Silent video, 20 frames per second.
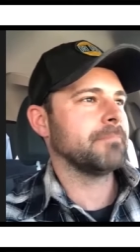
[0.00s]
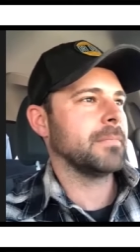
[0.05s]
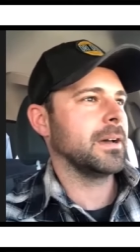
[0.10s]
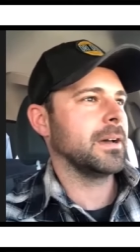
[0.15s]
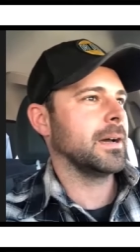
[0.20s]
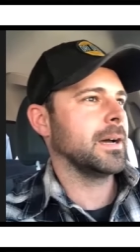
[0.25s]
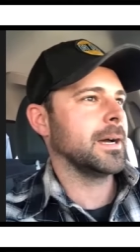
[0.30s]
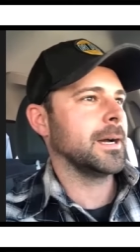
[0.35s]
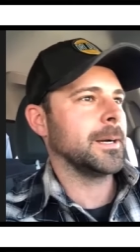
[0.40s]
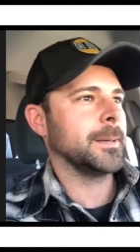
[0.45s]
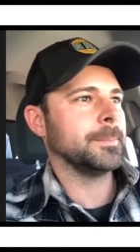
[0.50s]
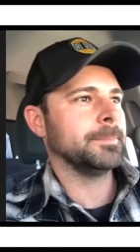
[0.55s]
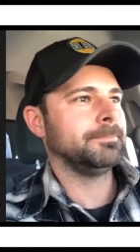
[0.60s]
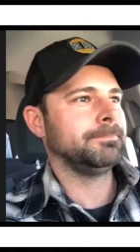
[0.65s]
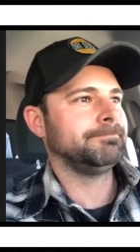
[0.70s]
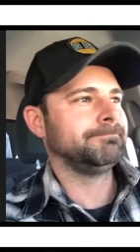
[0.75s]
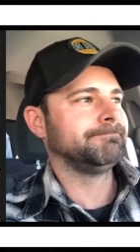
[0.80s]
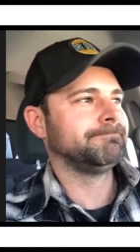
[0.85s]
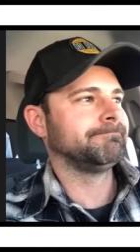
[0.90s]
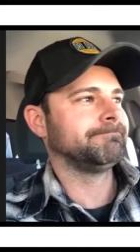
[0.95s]
um,
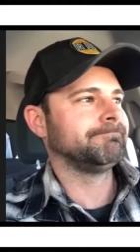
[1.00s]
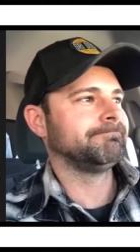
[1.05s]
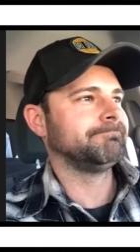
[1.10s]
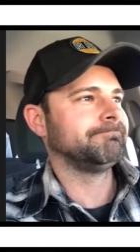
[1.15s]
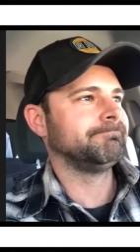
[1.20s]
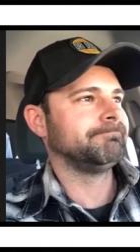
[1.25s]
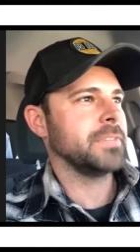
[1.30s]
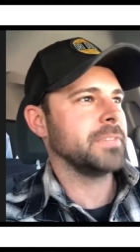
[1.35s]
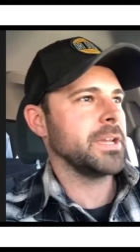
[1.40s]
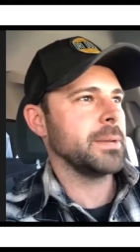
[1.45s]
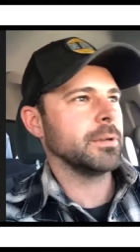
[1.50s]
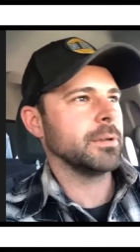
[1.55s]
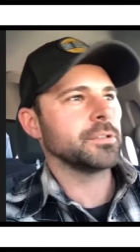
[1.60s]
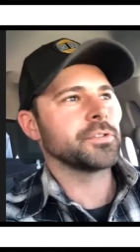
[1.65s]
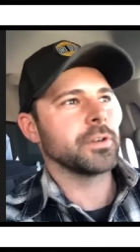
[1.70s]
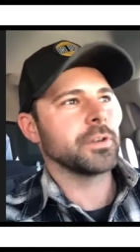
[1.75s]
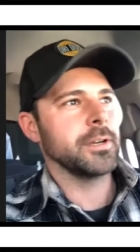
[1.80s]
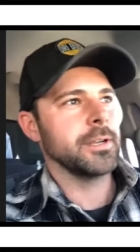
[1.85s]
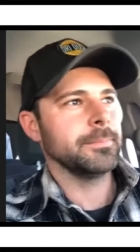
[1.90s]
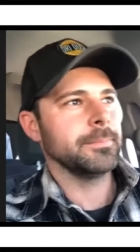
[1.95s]

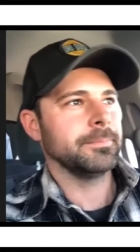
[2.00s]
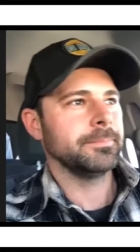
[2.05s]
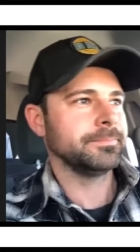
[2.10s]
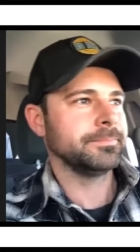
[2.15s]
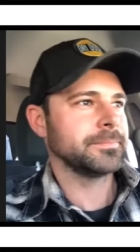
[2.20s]
imagery.